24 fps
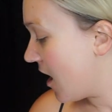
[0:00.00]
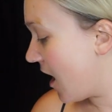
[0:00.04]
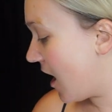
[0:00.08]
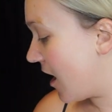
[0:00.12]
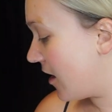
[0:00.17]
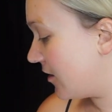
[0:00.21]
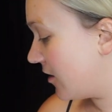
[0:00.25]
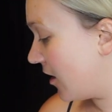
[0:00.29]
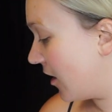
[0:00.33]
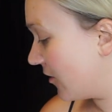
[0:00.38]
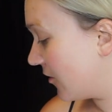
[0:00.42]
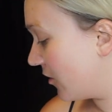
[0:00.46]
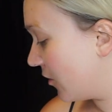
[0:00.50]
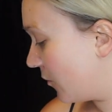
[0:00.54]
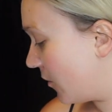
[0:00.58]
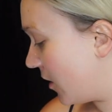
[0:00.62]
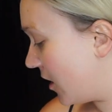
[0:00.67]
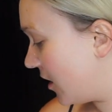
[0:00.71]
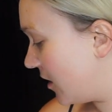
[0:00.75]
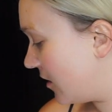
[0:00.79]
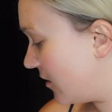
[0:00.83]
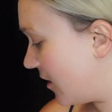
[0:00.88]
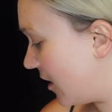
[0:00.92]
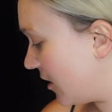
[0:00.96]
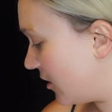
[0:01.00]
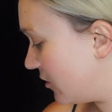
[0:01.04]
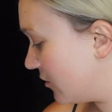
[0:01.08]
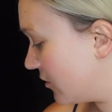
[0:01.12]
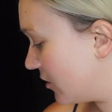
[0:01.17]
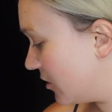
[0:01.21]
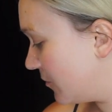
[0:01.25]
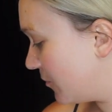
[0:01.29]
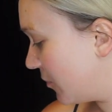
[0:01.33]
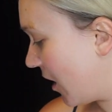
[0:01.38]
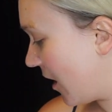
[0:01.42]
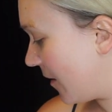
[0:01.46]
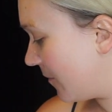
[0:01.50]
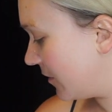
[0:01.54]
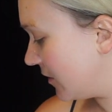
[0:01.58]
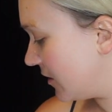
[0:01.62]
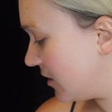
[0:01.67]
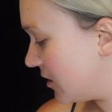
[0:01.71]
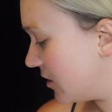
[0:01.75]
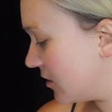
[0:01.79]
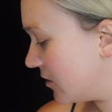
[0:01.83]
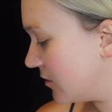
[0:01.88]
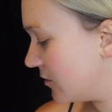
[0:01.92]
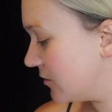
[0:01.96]
Another one that you could probably
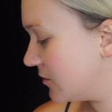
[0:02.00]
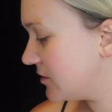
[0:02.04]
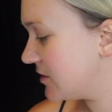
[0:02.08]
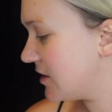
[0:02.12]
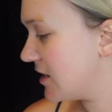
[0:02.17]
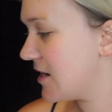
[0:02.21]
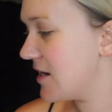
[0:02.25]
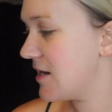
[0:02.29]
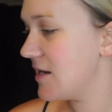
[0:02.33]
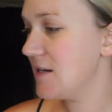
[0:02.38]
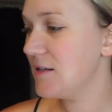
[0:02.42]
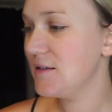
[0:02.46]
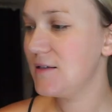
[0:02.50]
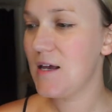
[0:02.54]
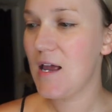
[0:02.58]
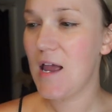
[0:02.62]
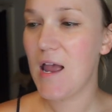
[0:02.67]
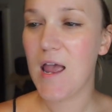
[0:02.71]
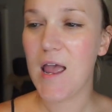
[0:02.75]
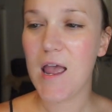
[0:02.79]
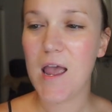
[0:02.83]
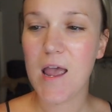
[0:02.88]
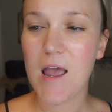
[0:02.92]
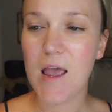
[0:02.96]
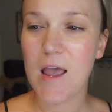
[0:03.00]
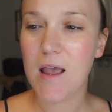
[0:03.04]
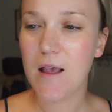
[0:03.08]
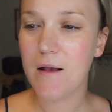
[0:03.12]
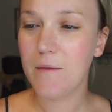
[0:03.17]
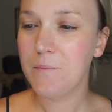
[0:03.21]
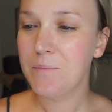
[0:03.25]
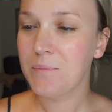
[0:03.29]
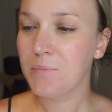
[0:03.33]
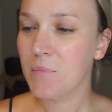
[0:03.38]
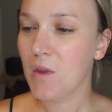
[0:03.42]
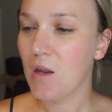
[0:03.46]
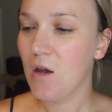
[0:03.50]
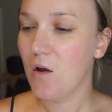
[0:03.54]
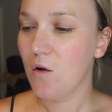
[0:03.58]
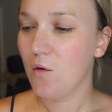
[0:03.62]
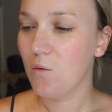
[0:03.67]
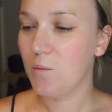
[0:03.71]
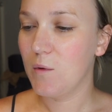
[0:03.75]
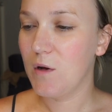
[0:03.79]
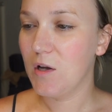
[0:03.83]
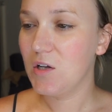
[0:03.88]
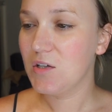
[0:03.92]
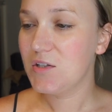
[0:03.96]
use is a
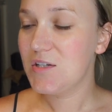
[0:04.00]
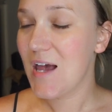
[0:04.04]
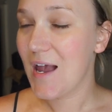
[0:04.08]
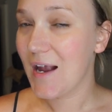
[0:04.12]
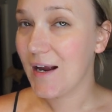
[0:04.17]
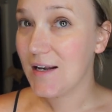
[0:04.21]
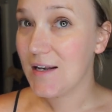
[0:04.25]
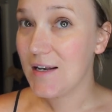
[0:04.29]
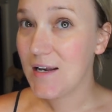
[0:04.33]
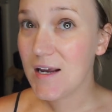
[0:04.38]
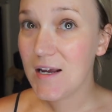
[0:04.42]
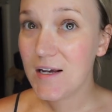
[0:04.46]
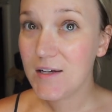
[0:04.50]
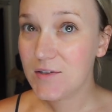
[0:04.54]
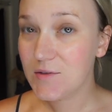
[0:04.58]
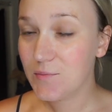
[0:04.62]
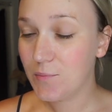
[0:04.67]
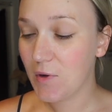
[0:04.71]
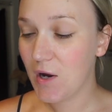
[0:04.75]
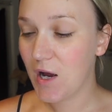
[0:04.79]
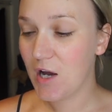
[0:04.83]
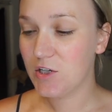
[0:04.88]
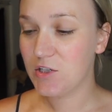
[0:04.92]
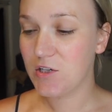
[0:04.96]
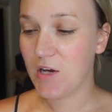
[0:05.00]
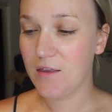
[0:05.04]
Real Techniques brush.